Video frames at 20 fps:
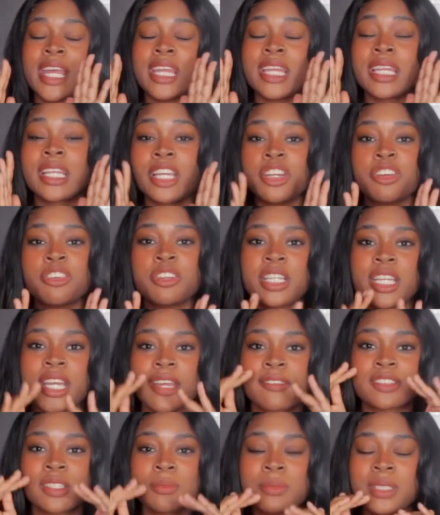And literally,
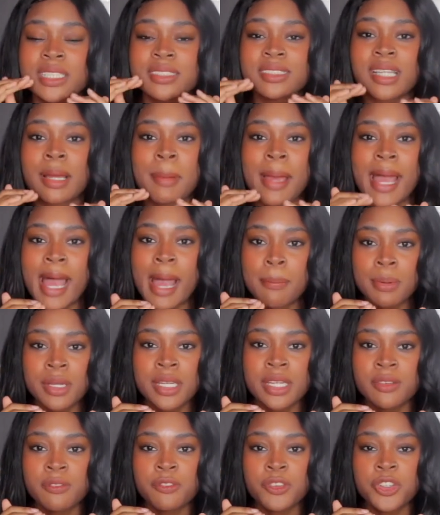if something's not
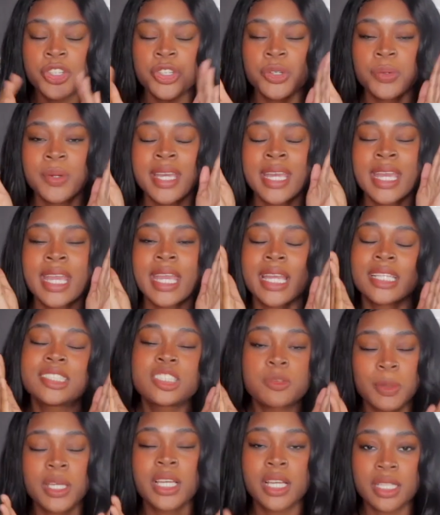happening for you,
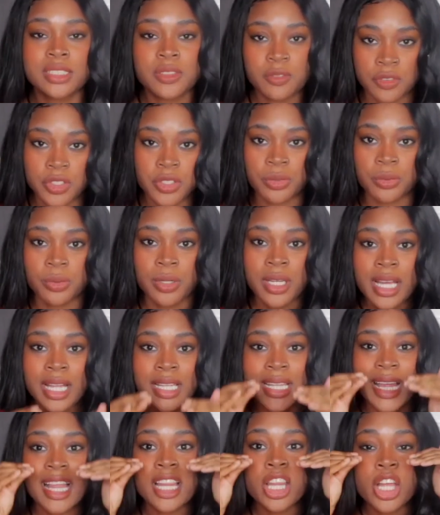it's because of you.
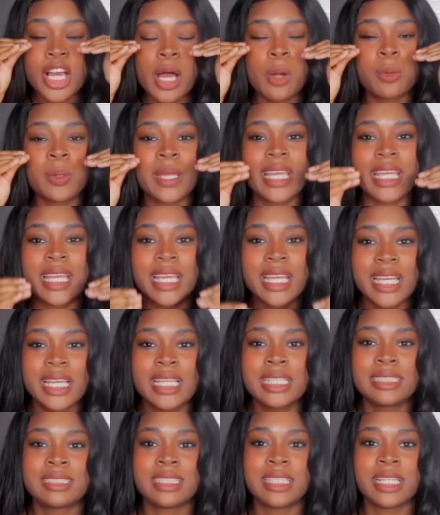Like, look how
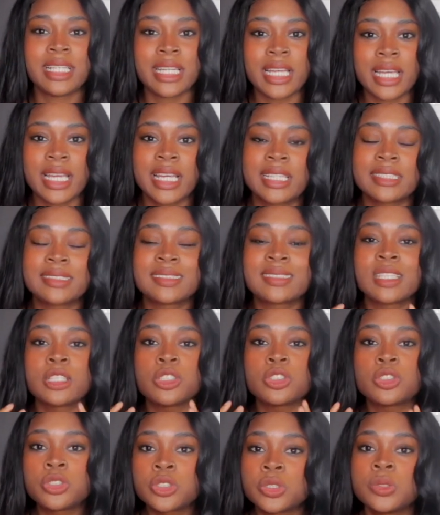easy it is
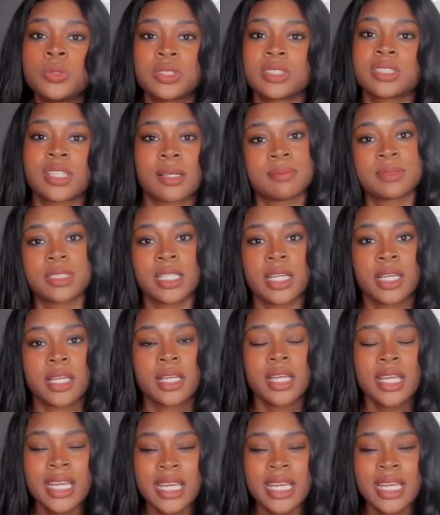to do something.